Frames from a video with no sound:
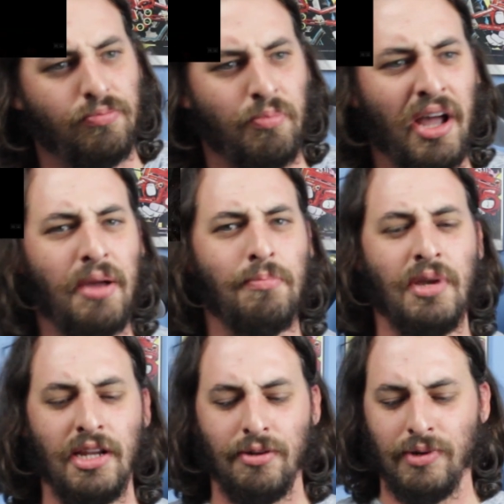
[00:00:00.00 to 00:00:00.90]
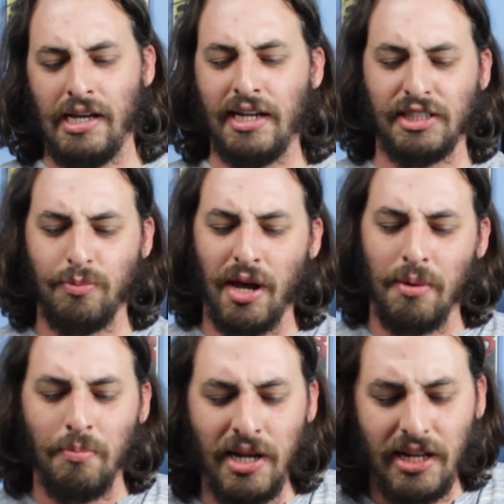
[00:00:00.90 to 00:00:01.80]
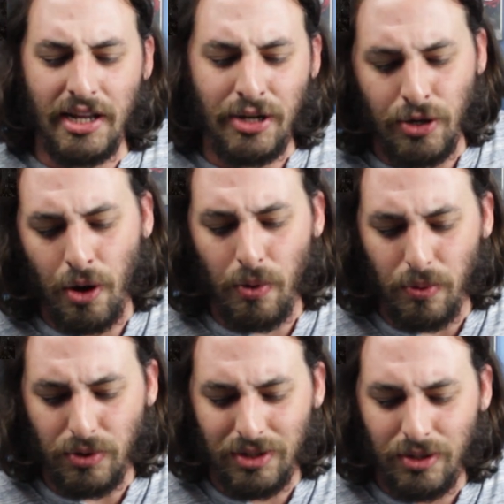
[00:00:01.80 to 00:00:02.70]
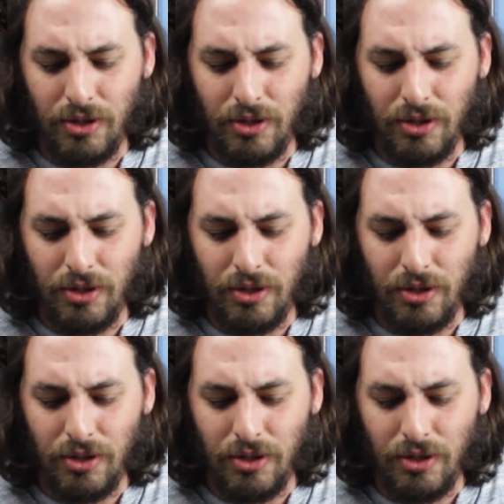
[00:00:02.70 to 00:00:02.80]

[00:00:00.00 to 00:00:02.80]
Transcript: My immediate reaction, my immediate note